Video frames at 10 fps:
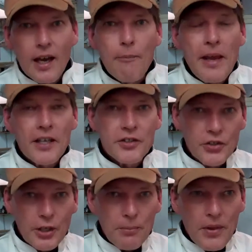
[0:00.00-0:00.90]
Uh, make a
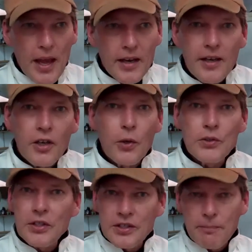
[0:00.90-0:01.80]
syrup of that, and it
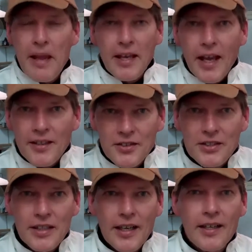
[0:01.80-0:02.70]
goes into mayonnaise,